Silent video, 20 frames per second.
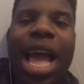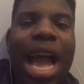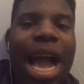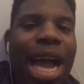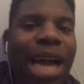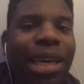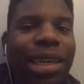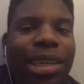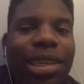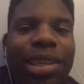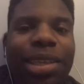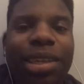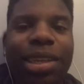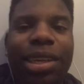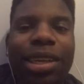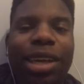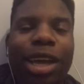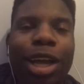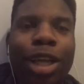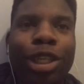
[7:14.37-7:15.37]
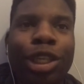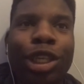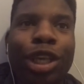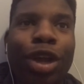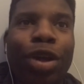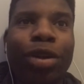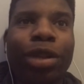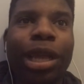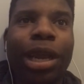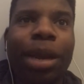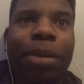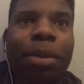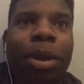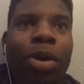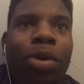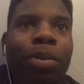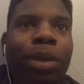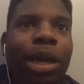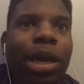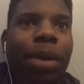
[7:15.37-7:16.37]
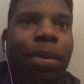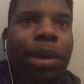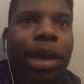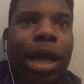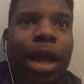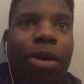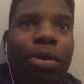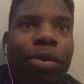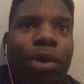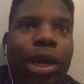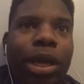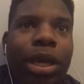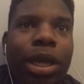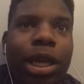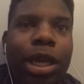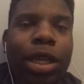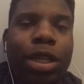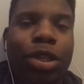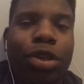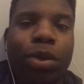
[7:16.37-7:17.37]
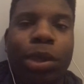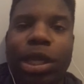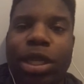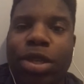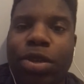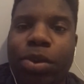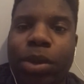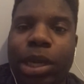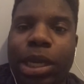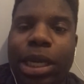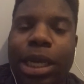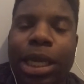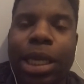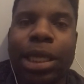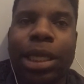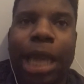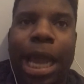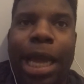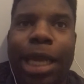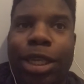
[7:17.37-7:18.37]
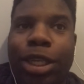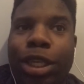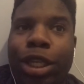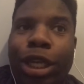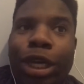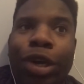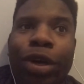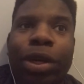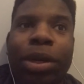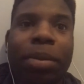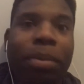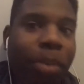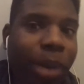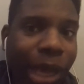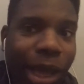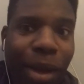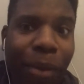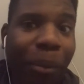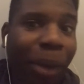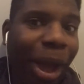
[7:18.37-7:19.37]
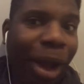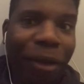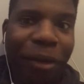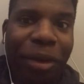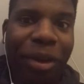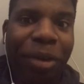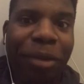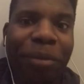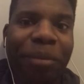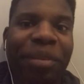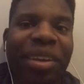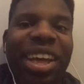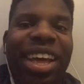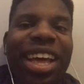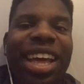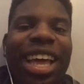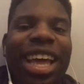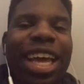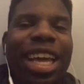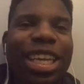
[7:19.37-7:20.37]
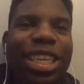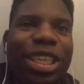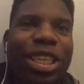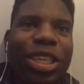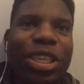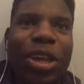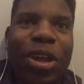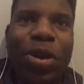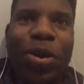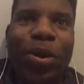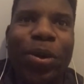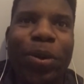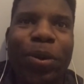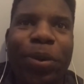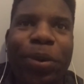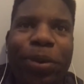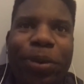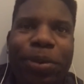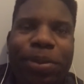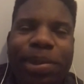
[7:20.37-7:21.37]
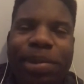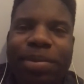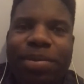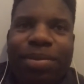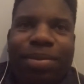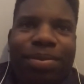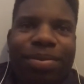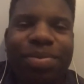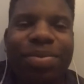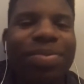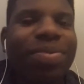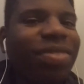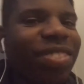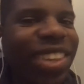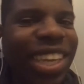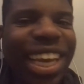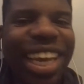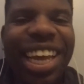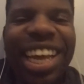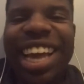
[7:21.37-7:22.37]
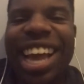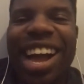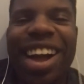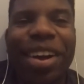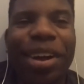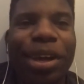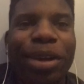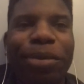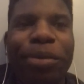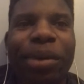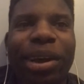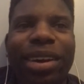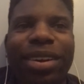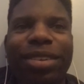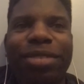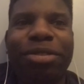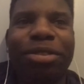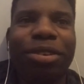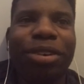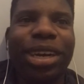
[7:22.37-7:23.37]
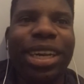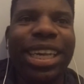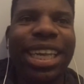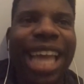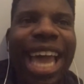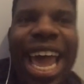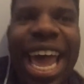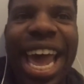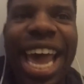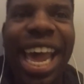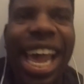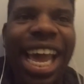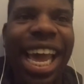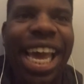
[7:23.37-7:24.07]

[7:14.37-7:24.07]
Honestly, a song that I'm gonna be coming out with in 2020 is actually gonna be about him. So y'all get ready for that.